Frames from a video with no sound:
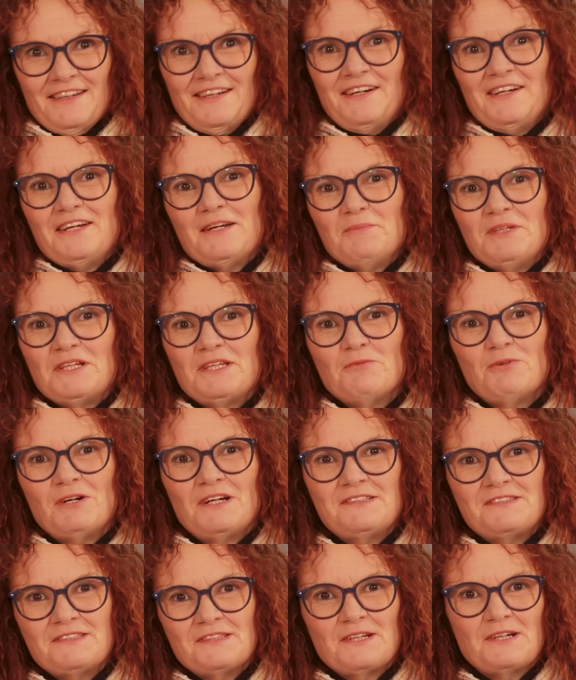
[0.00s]
Hi, I'm Nikki
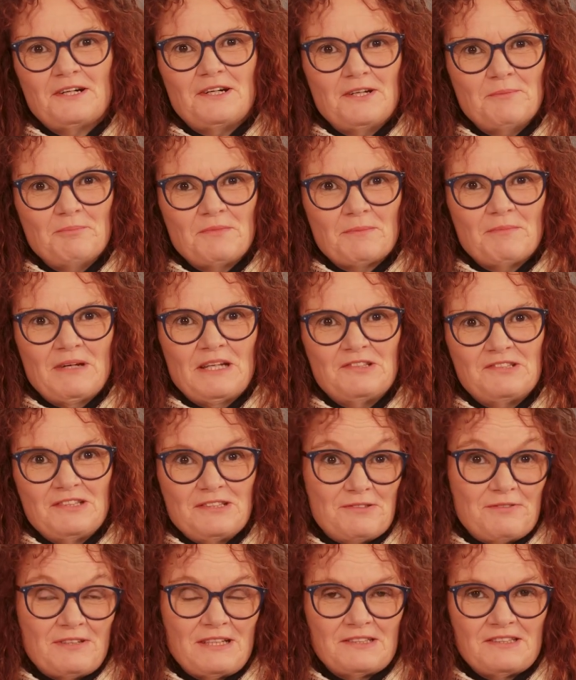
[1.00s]
Whiting. I'm the
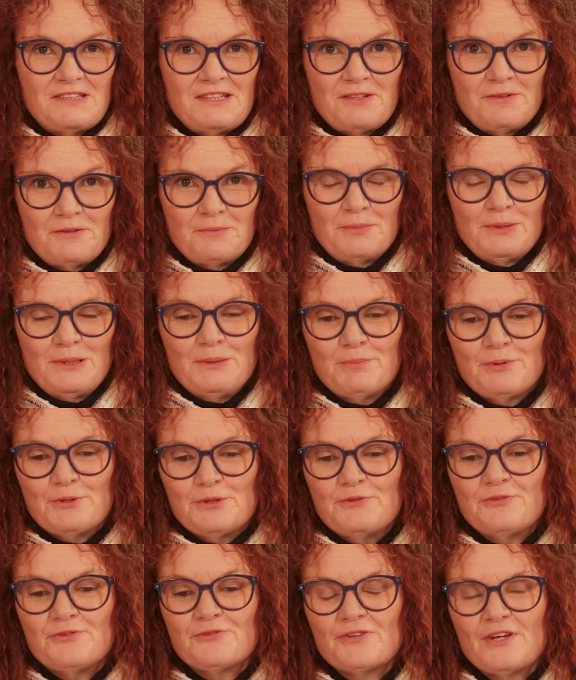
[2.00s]
Managing Director here at
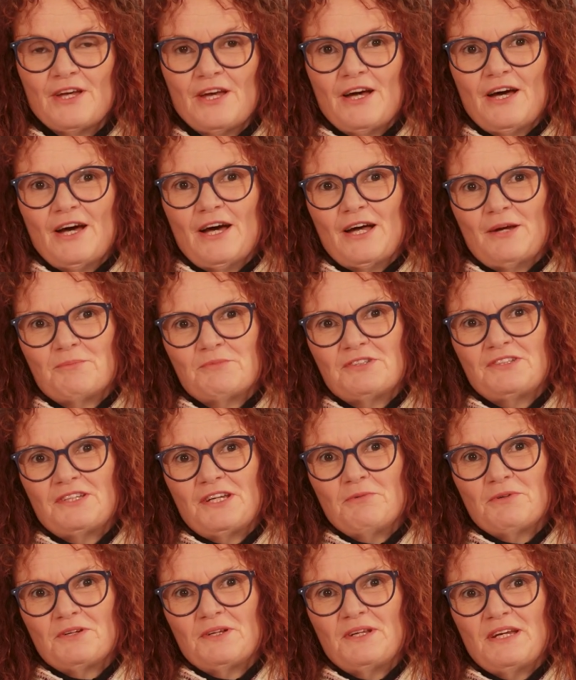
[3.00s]
Bulletproof.
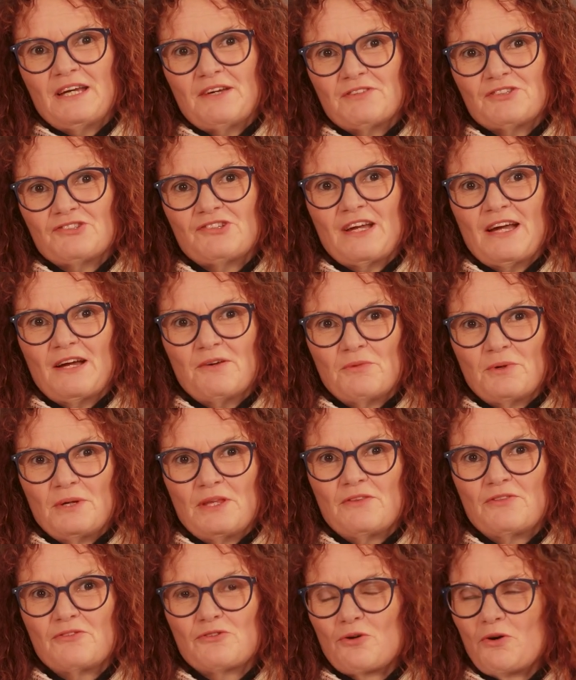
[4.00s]
Today we're going to have a chat
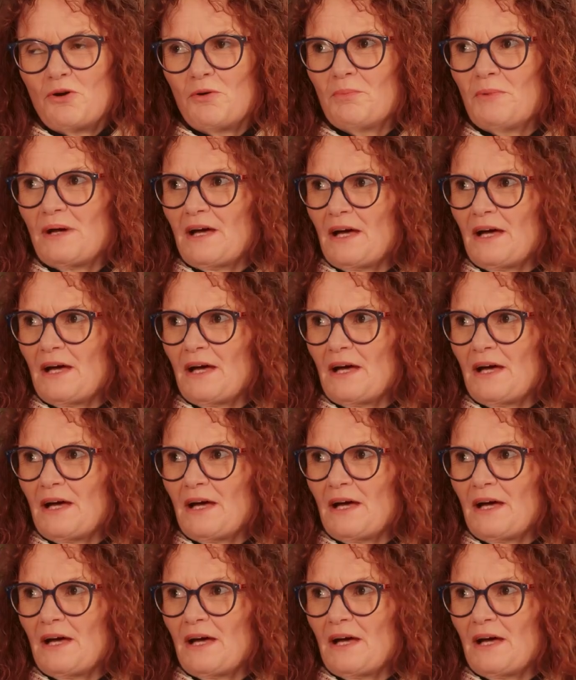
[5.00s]
with Dom,